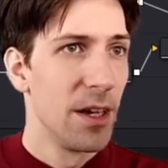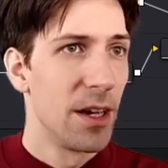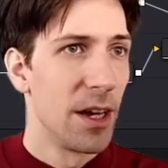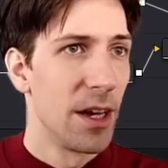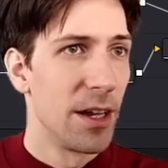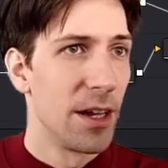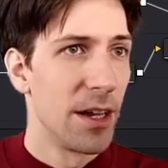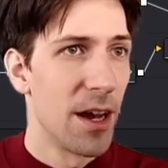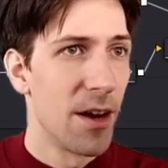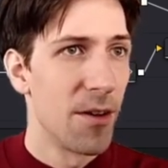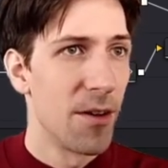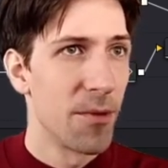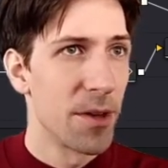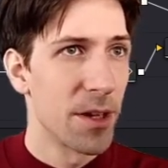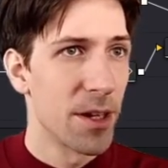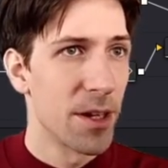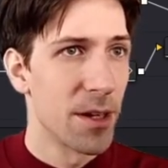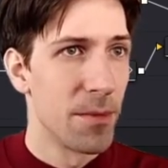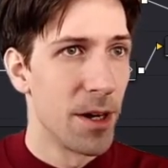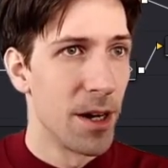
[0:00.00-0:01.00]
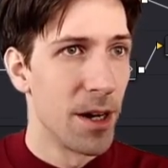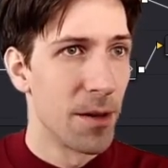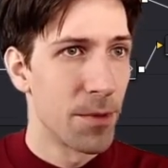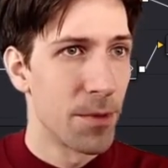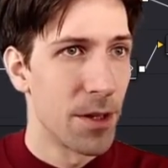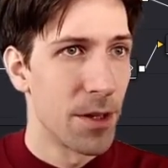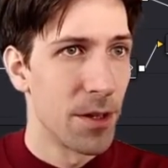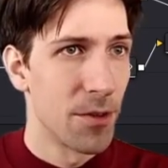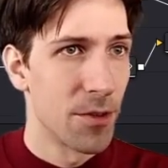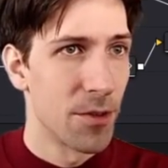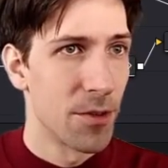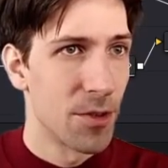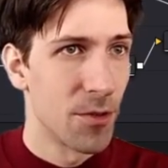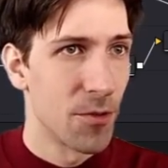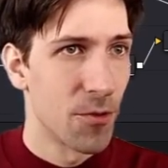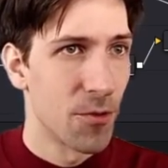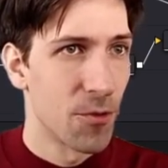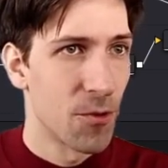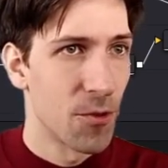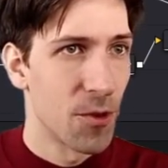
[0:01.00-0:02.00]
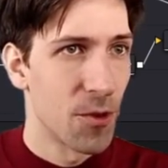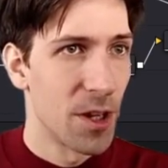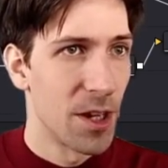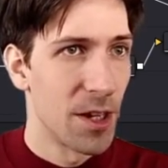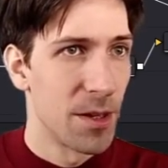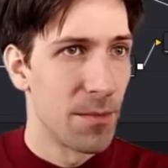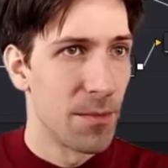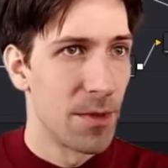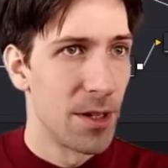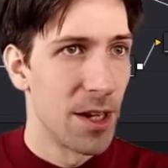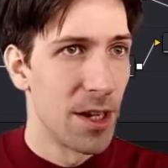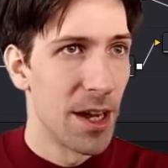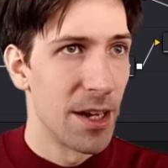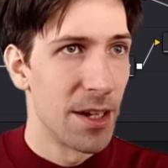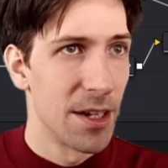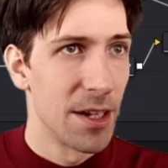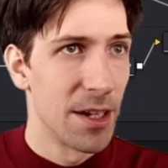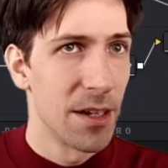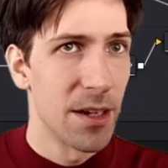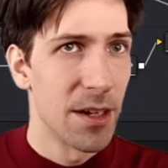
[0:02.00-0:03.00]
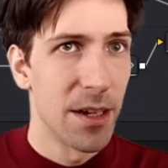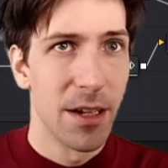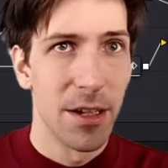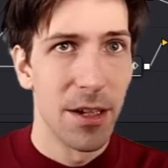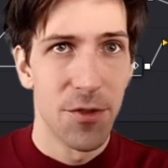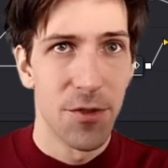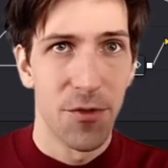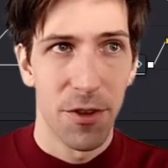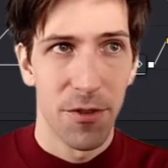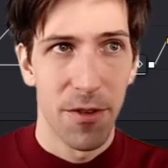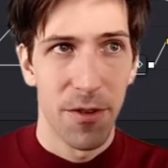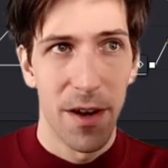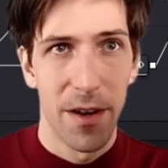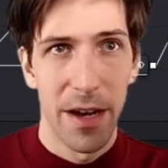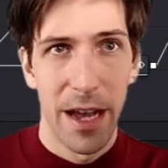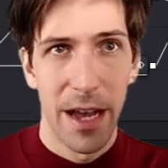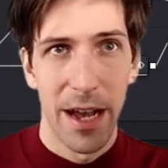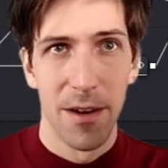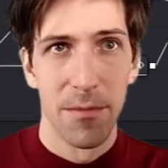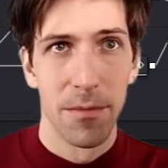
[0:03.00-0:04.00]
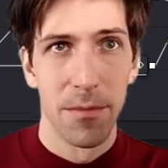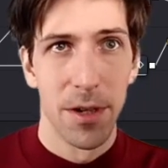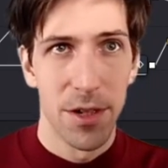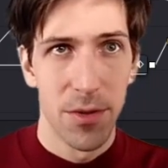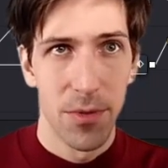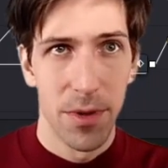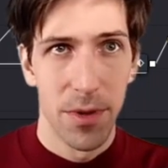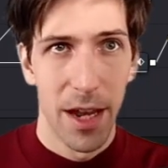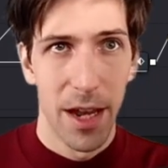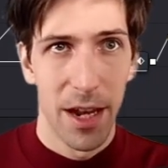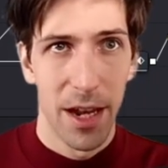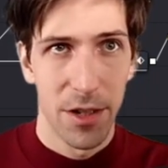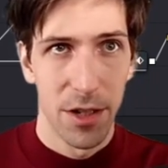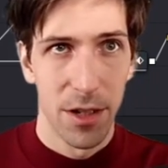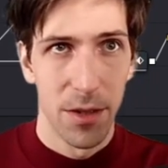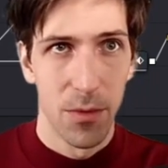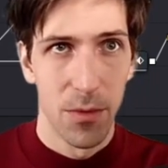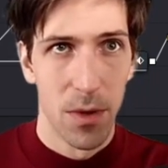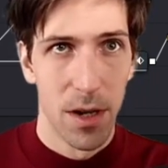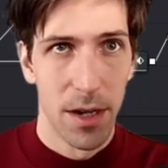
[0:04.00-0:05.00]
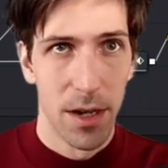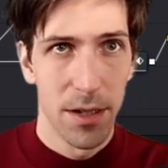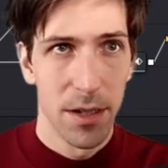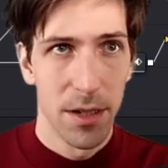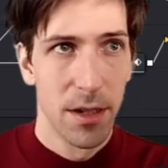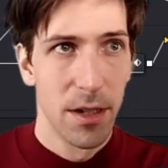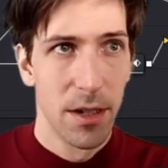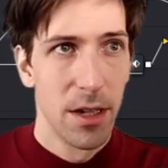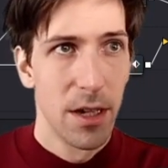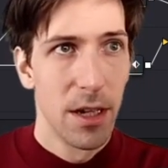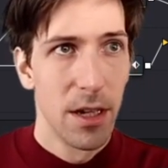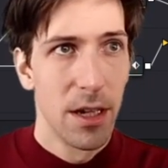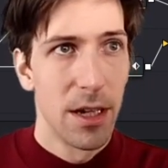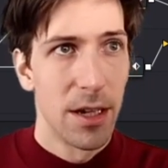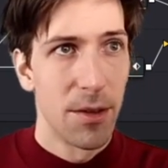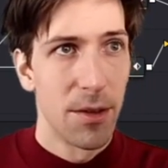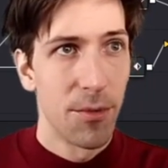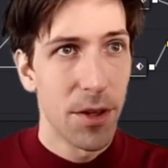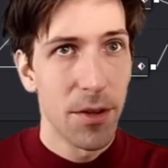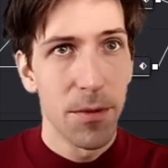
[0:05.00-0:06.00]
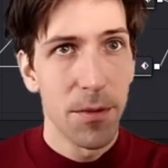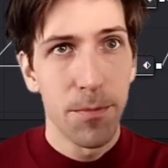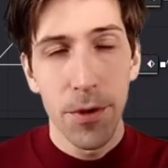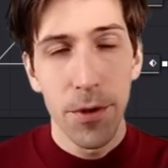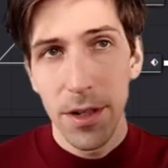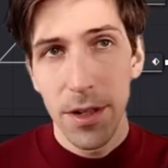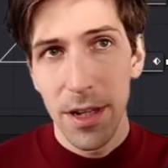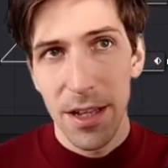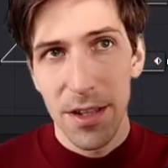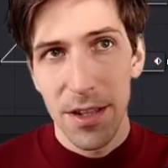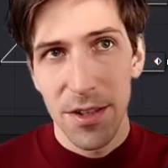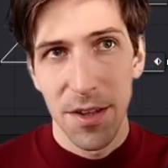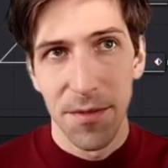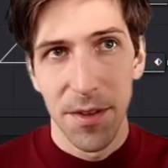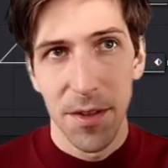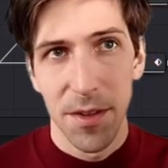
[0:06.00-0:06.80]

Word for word: And now we come up here to frame 90 and let's figure out how much we actually want. We could put it at zero,